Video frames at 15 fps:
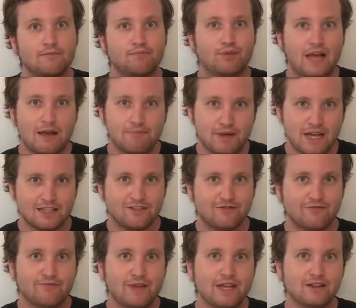plant
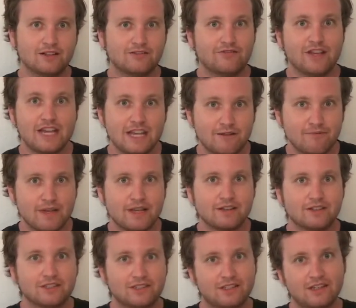based meals, vegan
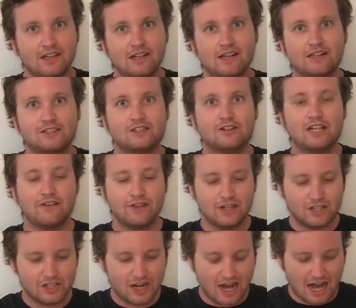meals. So give it a
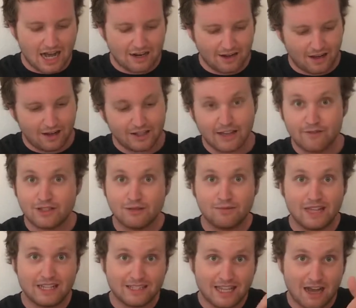shot. I'll give you some
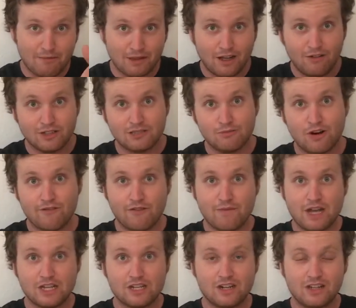links down below with some more
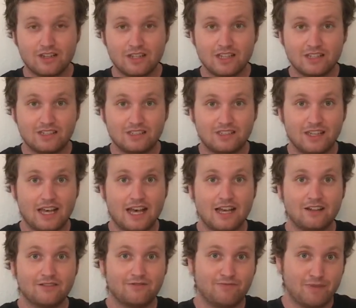information on this.
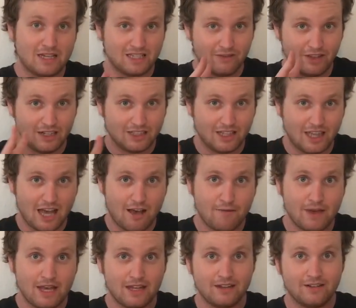And best of luck to them.
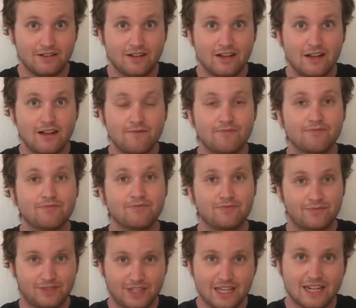And
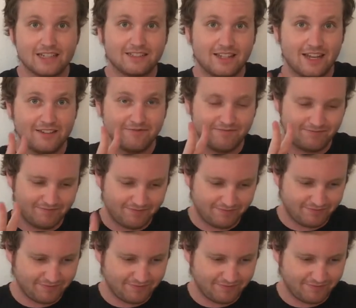See you next time.